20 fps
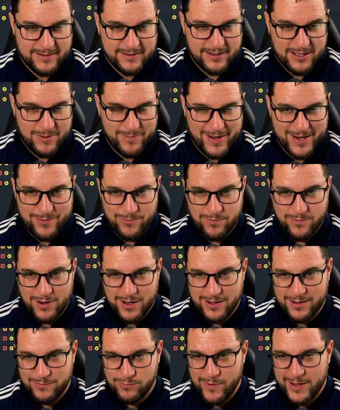I mean,
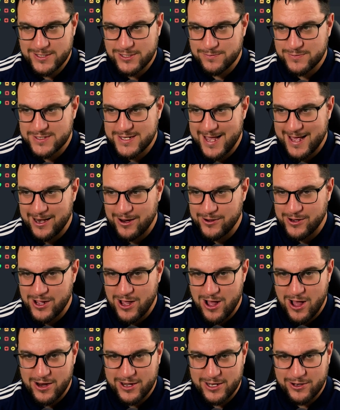Whittam's yellow
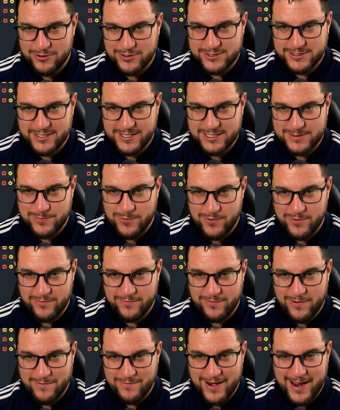carded on a
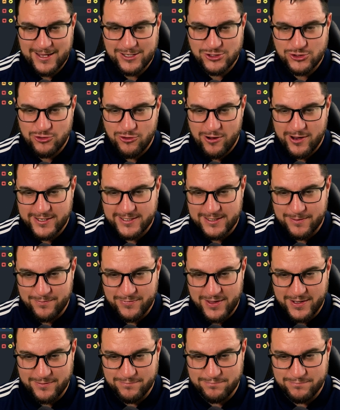6.5. Let's try
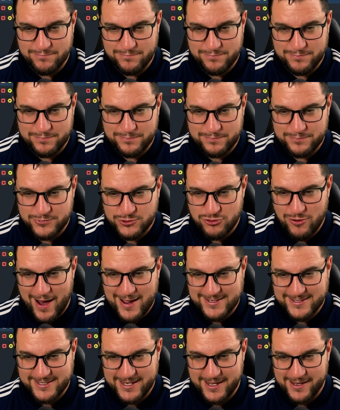something
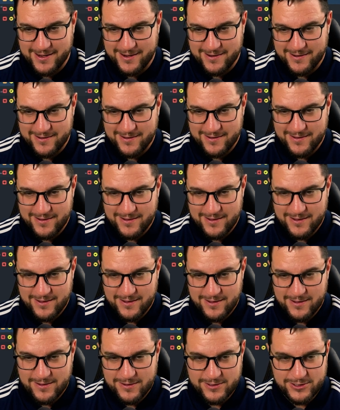drastic.
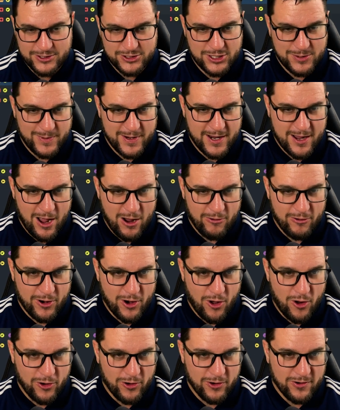Jimmy Curran
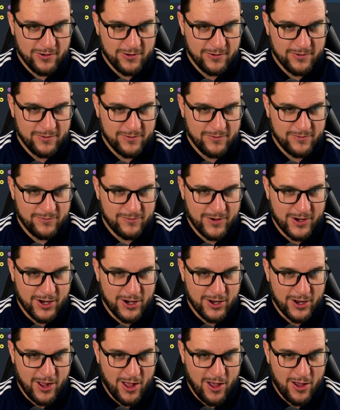on. We're
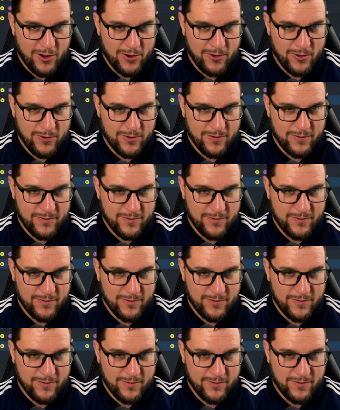going to go